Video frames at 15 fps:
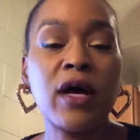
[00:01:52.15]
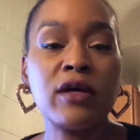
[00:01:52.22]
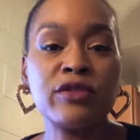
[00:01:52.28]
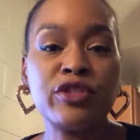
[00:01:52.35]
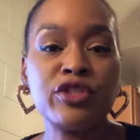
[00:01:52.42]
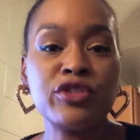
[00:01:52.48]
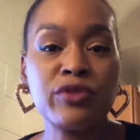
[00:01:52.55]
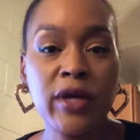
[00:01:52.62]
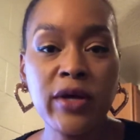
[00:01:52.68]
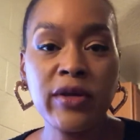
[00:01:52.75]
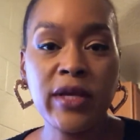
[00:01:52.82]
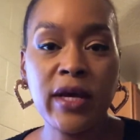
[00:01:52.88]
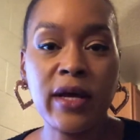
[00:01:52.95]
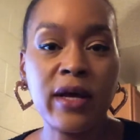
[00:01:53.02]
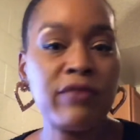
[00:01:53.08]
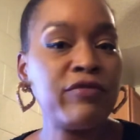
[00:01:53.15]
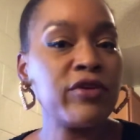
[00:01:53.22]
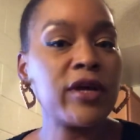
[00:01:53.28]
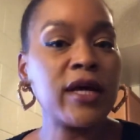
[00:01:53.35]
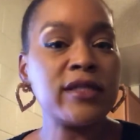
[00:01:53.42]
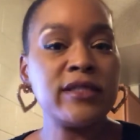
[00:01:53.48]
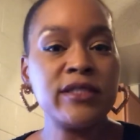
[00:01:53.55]
Australia, I
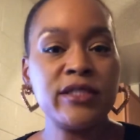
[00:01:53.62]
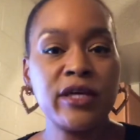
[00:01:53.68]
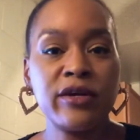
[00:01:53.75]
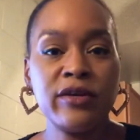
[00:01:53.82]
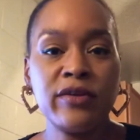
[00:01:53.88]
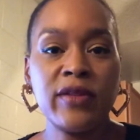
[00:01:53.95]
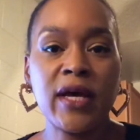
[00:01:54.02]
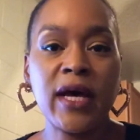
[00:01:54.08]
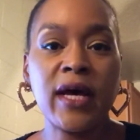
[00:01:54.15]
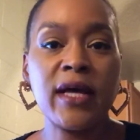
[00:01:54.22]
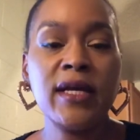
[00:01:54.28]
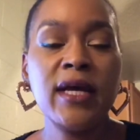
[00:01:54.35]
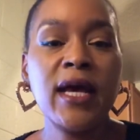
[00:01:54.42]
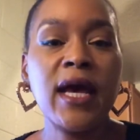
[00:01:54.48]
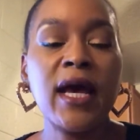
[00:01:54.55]
forgot to tell you that,